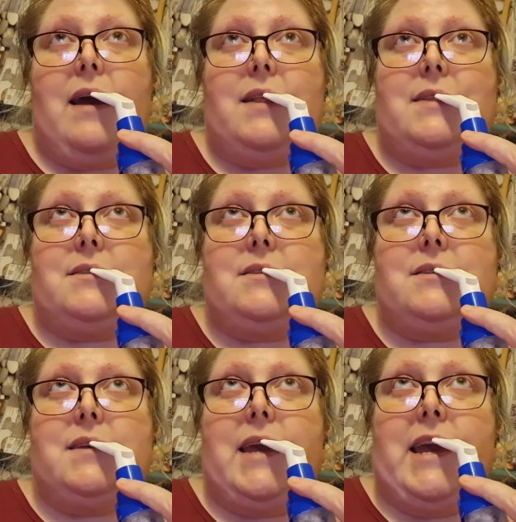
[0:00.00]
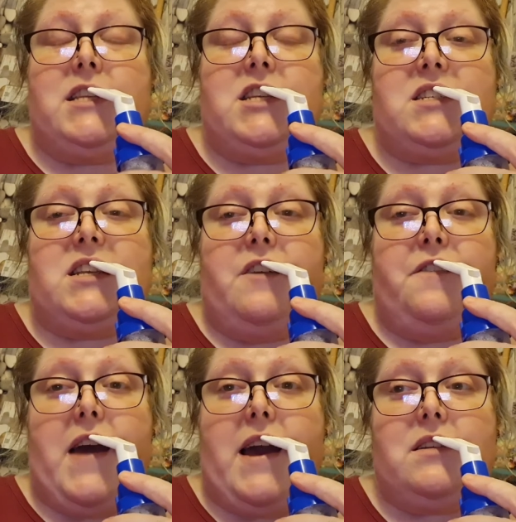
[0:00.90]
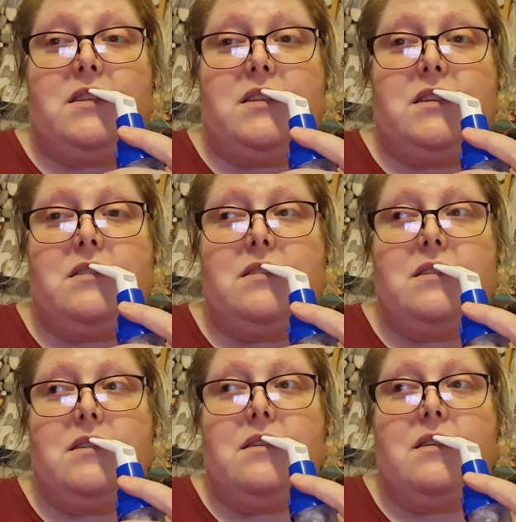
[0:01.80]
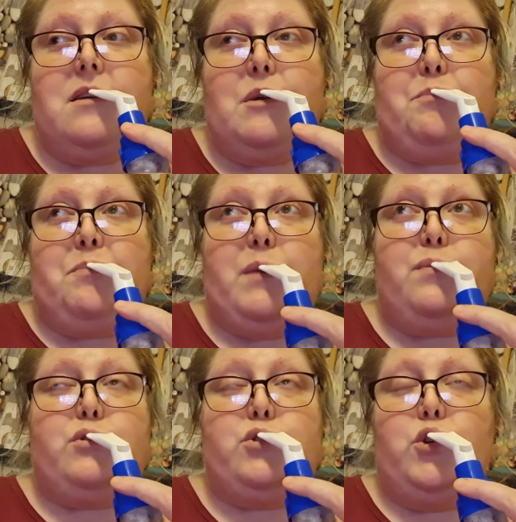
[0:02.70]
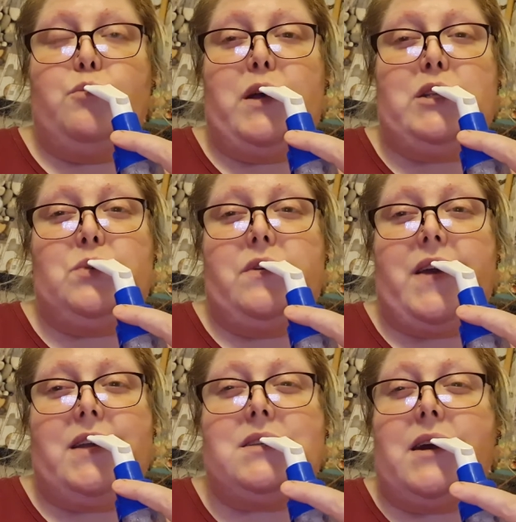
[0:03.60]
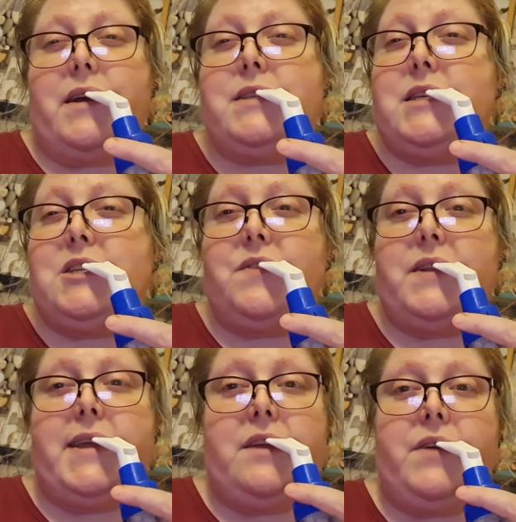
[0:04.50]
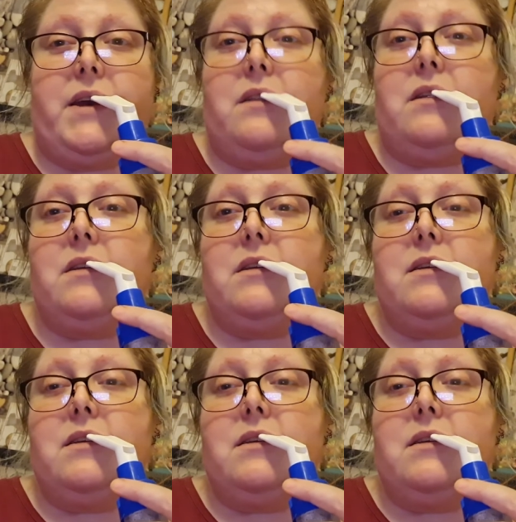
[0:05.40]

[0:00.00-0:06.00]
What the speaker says: and it doesn't affect people too much with anxieties for leaving.